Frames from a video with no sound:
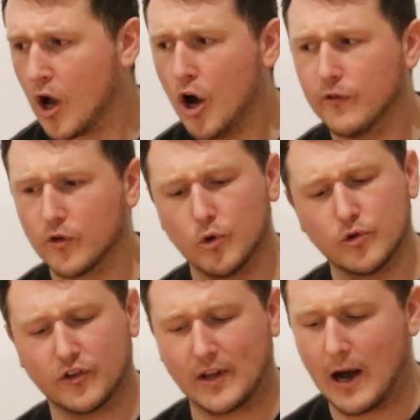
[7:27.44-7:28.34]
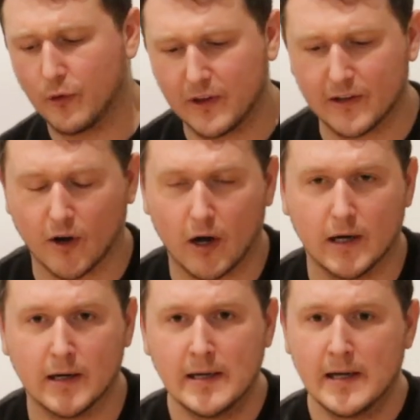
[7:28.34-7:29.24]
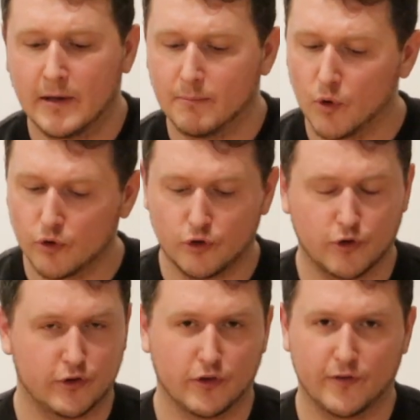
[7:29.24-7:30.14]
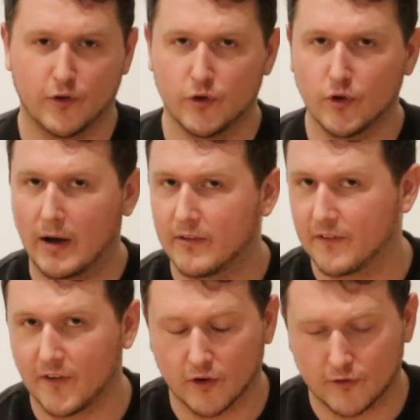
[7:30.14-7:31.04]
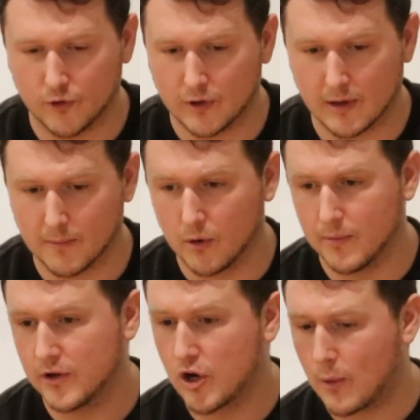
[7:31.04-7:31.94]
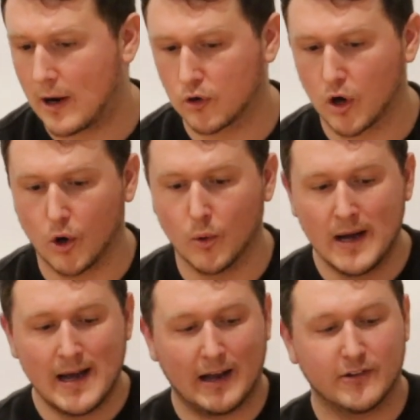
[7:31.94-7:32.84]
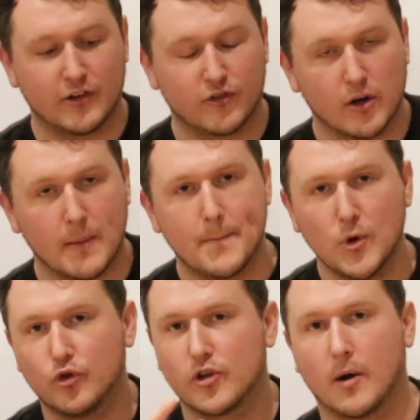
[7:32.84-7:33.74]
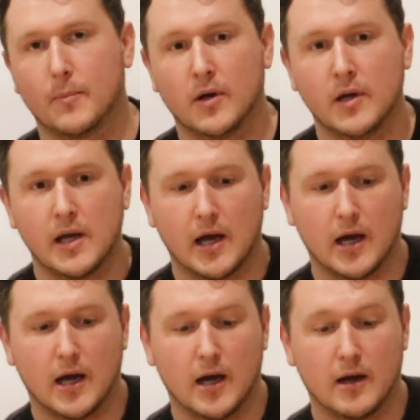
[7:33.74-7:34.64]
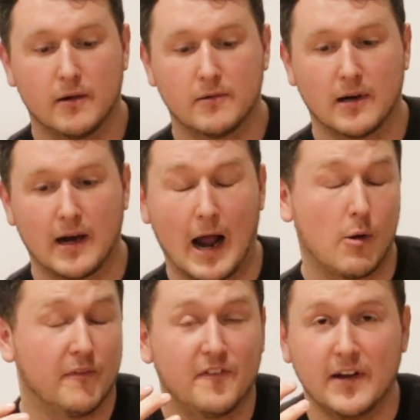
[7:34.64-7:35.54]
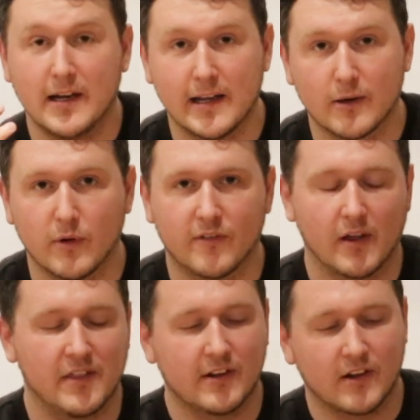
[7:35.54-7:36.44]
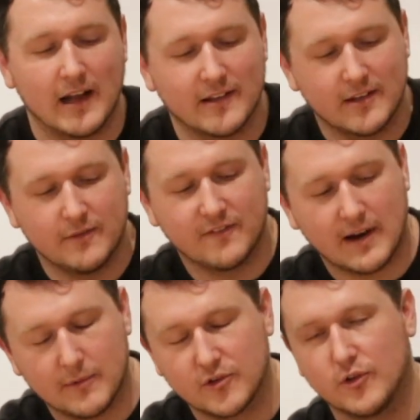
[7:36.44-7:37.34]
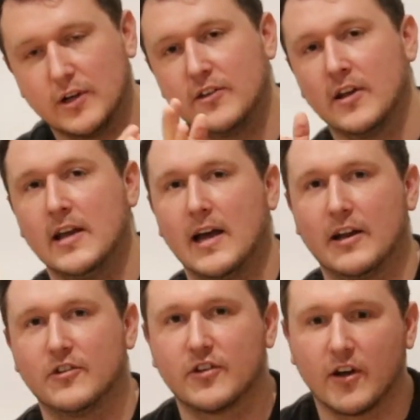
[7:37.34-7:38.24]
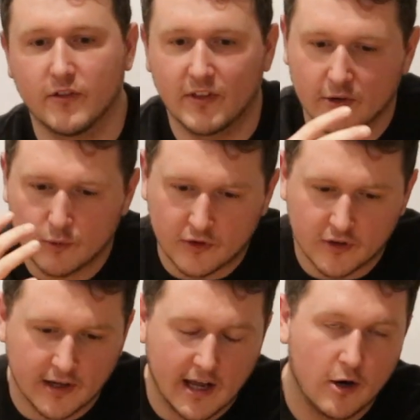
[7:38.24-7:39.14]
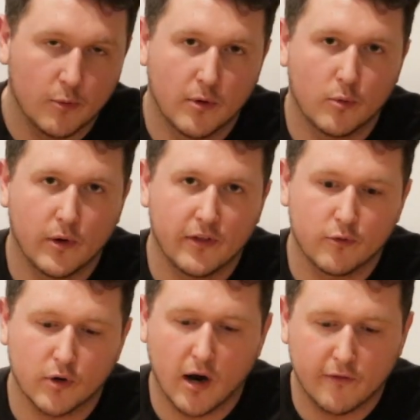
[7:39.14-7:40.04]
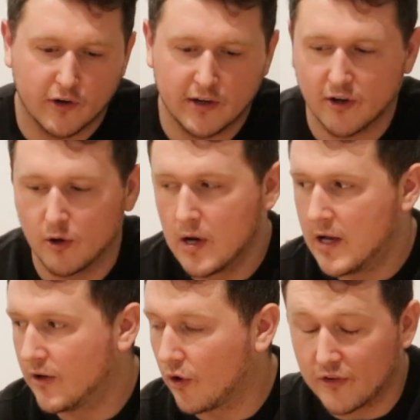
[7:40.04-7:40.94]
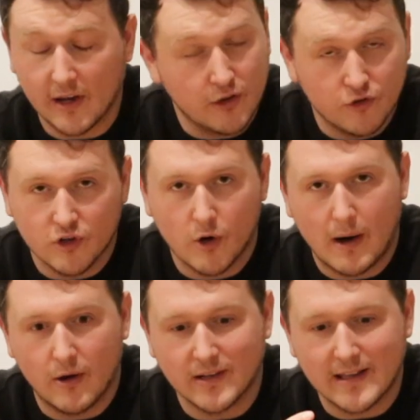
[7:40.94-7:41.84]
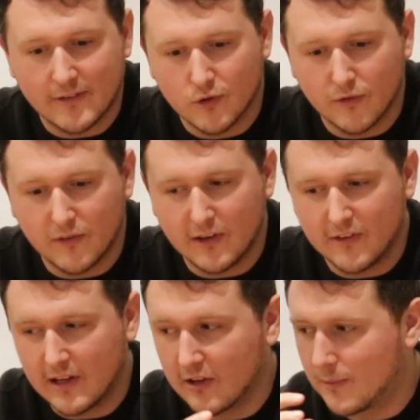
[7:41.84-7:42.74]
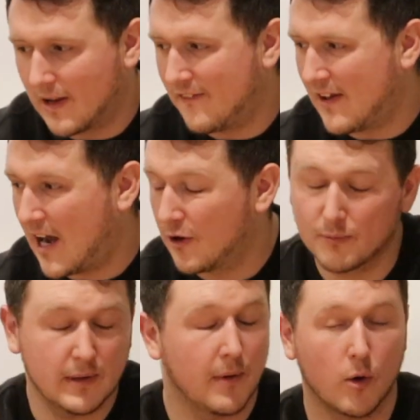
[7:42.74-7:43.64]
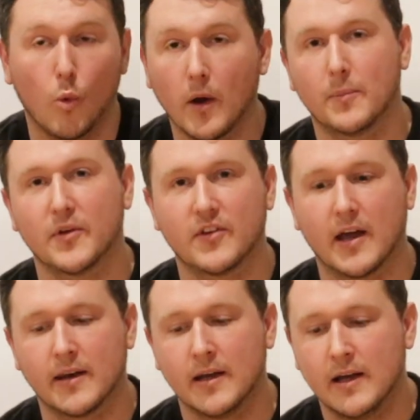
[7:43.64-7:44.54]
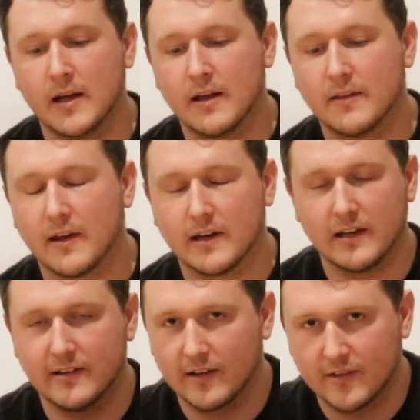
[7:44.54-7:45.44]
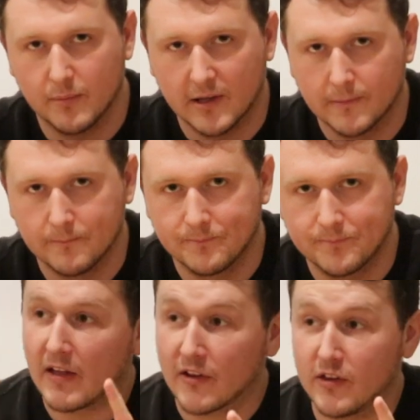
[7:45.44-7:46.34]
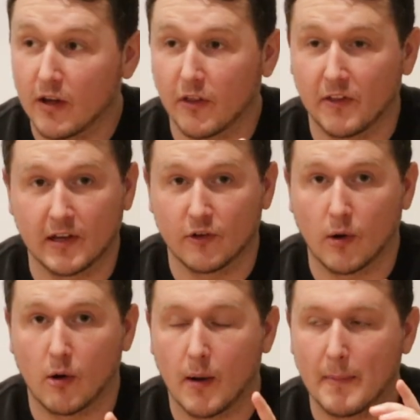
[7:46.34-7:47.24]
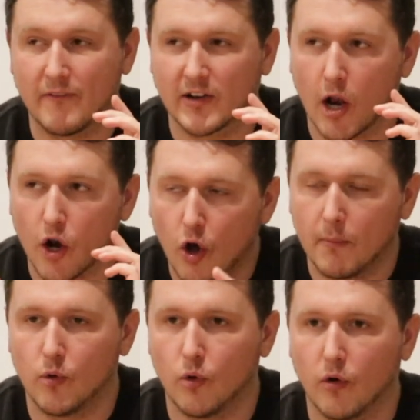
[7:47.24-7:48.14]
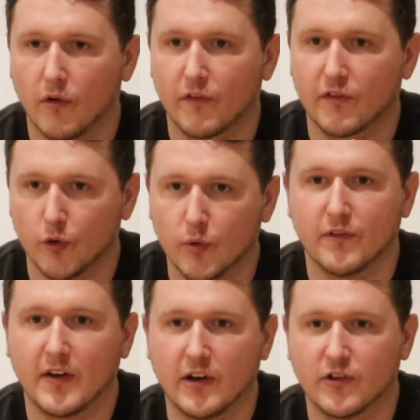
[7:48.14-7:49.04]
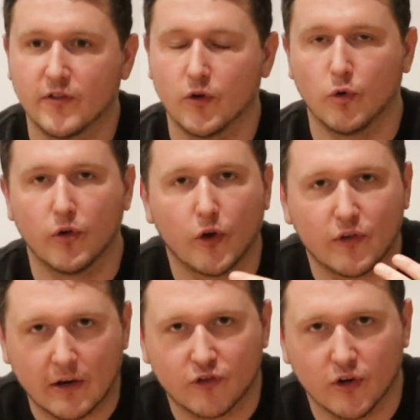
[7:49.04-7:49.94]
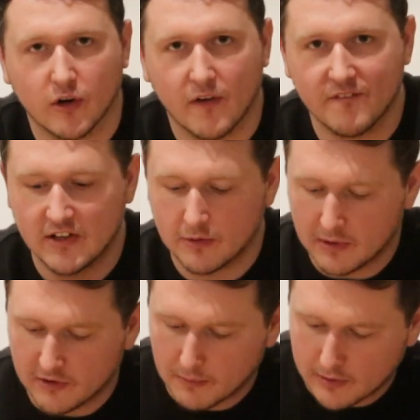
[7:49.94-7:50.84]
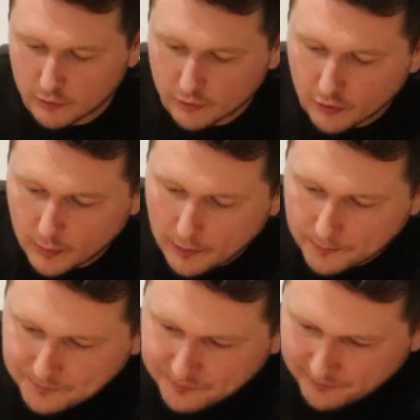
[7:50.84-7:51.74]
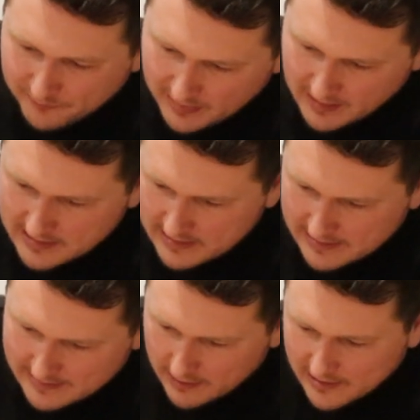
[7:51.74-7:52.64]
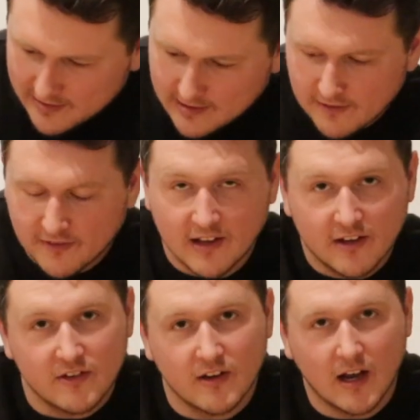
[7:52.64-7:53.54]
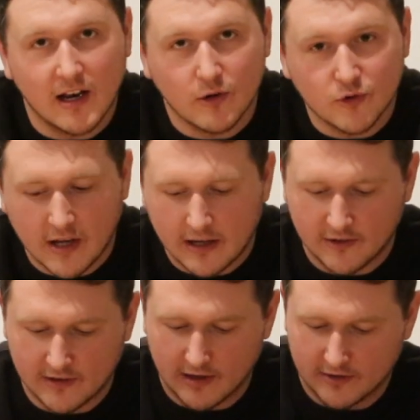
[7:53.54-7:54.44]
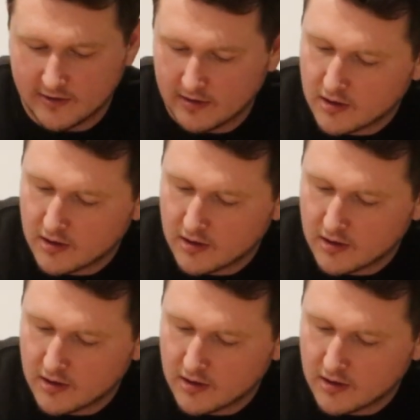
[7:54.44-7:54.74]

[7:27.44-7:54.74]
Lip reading: overall, just a healthier diet, more nutritious food, not having fast food at the moment, no alcohol, and just trying to boost up how I'm feeling with like things like anti-inflammatories and just other things which are going to help with recovery. So not saying you should go out and get all of these things, but if it helped me by 1%, then at least that's something. That's the other thing as well, I'm having a lot more fruit and veg for all those extra vitamins and minerals as well. Now let's give this a little taste test.